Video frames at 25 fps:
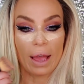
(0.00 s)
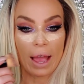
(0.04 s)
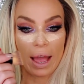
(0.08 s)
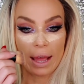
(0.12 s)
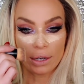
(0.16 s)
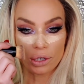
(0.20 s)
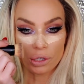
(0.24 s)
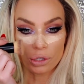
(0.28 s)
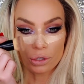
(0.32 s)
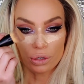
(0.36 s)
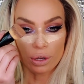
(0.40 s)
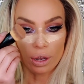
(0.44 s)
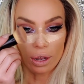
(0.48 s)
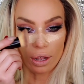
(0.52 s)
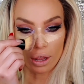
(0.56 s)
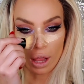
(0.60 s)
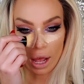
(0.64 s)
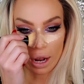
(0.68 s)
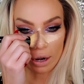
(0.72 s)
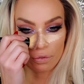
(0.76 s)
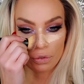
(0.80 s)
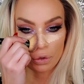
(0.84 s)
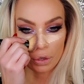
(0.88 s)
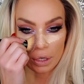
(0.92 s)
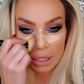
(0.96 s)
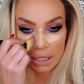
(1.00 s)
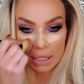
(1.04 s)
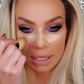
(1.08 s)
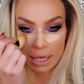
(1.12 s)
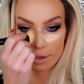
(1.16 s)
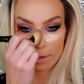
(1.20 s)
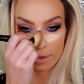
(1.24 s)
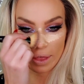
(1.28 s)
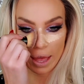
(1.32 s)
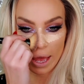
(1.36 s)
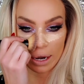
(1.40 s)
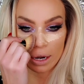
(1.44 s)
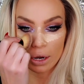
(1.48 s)
And a lot of you had
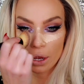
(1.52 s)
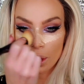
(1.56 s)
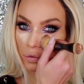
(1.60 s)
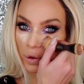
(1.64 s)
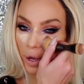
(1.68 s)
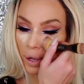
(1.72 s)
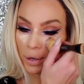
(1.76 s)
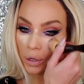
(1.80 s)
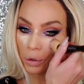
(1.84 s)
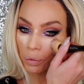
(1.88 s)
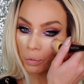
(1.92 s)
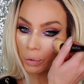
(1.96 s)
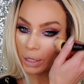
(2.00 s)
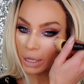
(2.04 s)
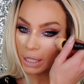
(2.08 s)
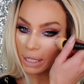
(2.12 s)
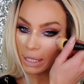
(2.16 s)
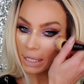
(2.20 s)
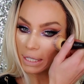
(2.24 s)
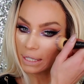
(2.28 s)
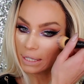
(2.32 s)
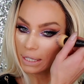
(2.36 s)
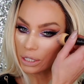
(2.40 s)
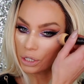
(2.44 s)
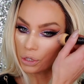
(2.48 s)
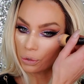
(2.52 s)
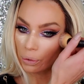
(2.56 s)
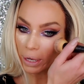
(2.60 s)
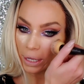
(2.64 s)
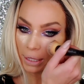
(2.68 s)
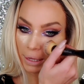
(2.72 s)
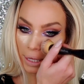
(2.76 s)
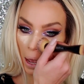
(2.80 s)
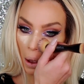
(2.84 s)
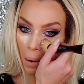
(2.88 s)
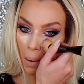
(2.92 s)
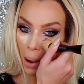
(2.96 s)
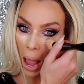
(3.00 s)
said that you found it really easy doing
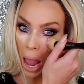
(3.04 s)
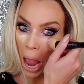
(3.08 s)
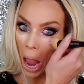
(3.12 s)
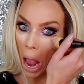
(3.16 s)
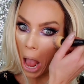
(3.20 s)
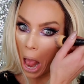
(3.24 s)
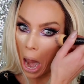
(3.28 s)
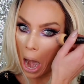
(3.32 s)
it that way.